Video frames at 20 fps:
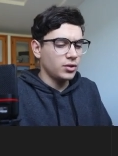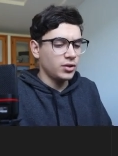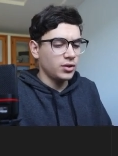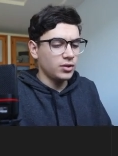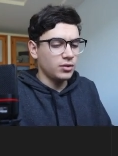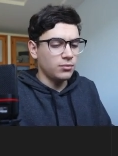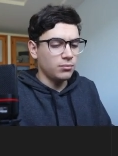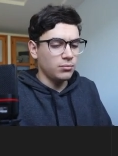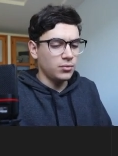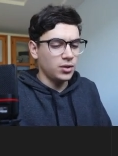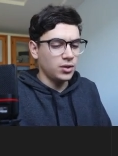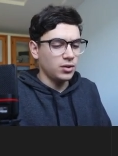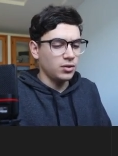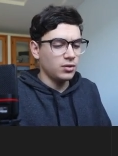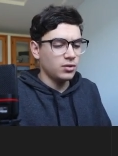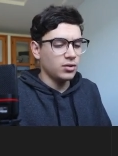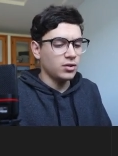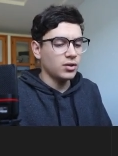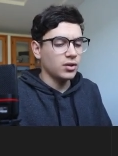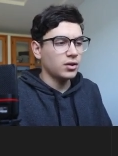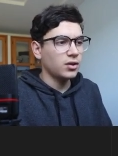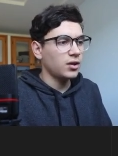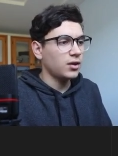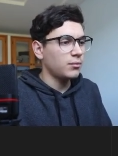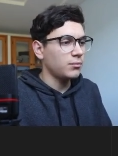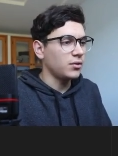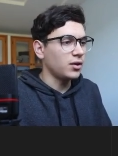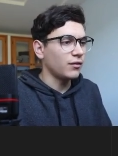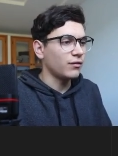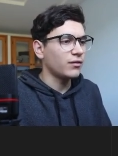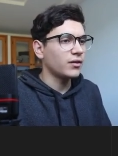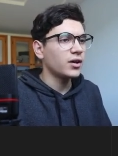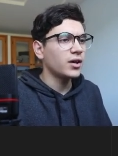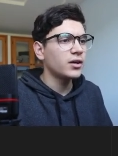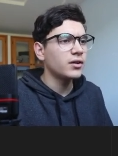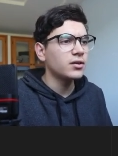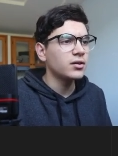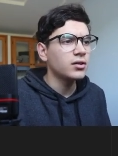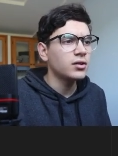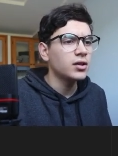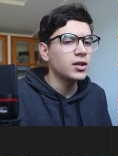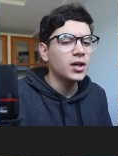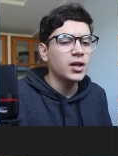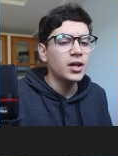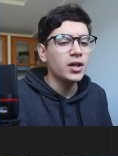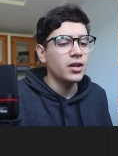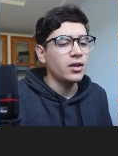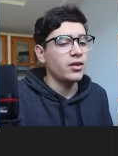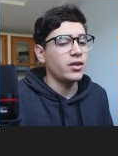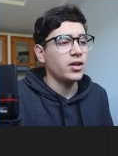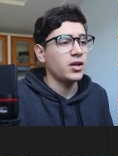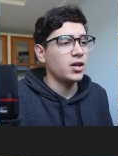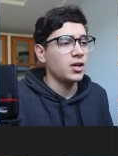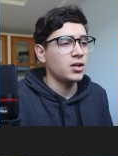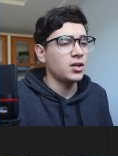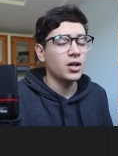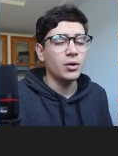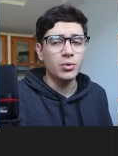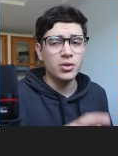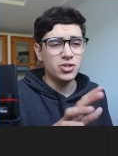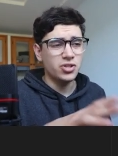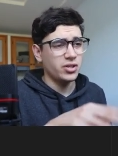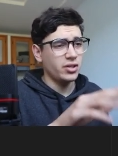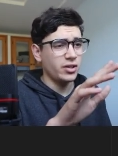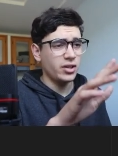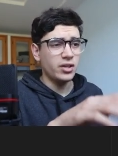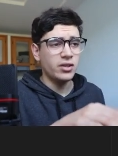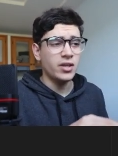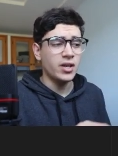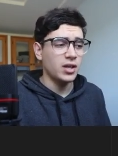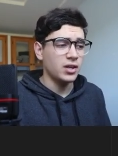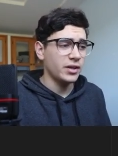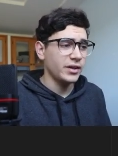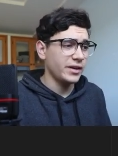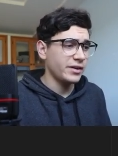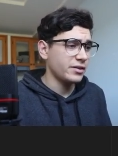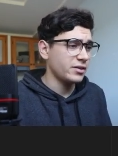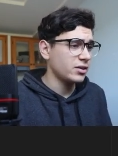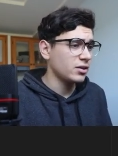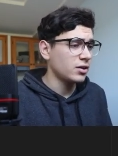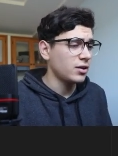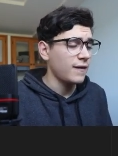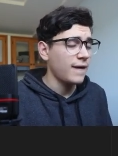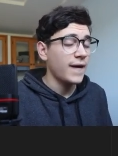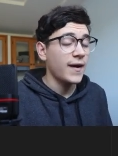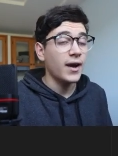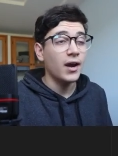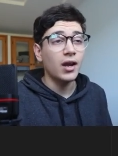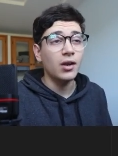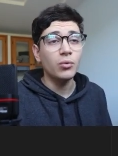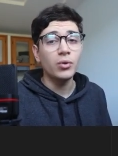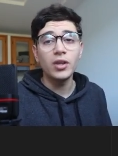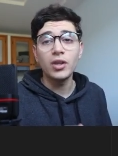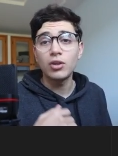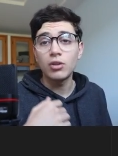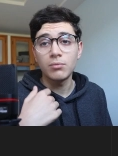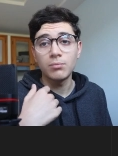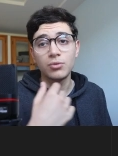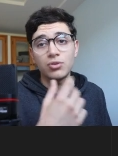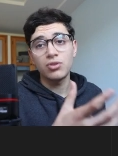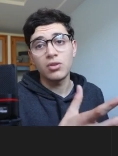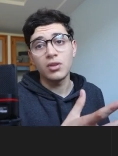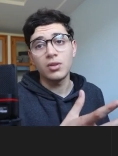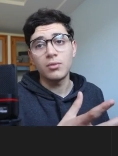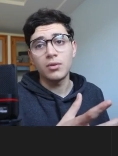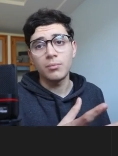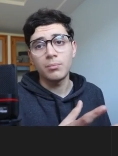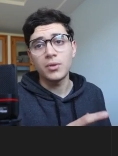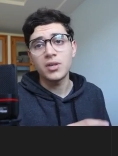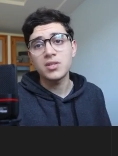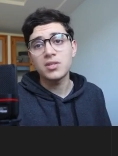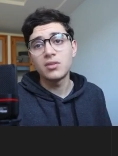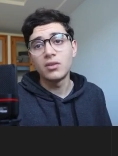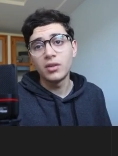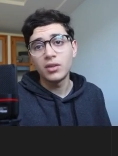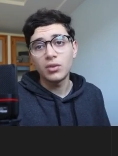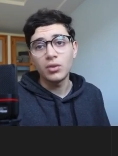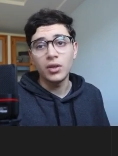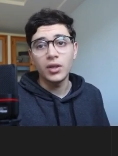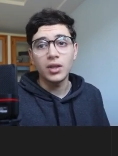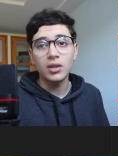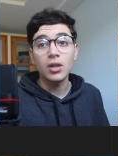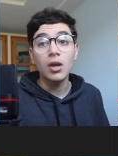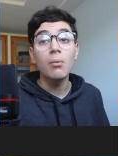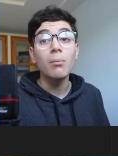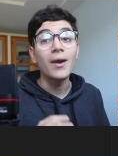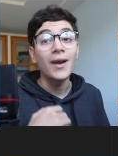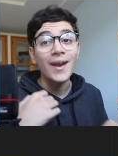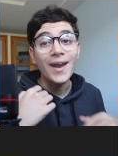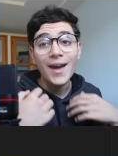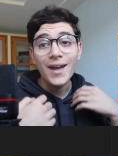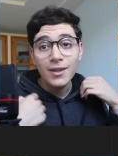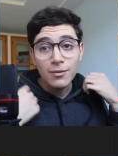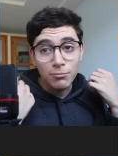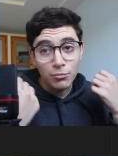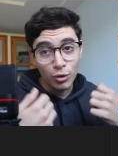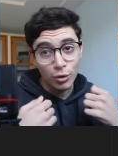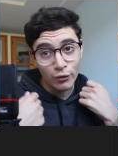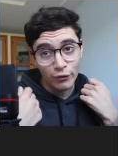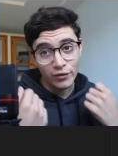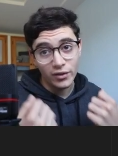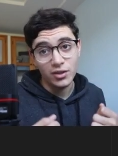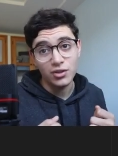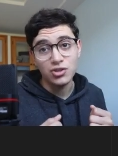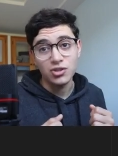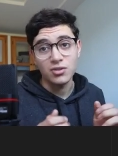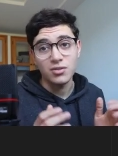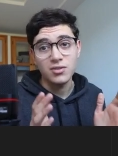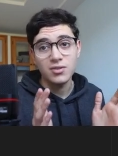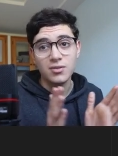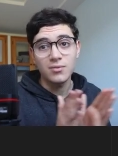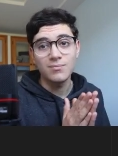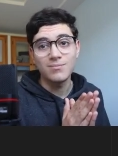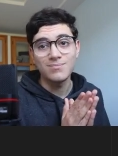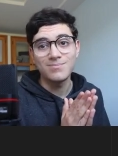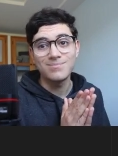readme.md file. Then I will generate that later, and we need to push the repository to GitHub and add more functions.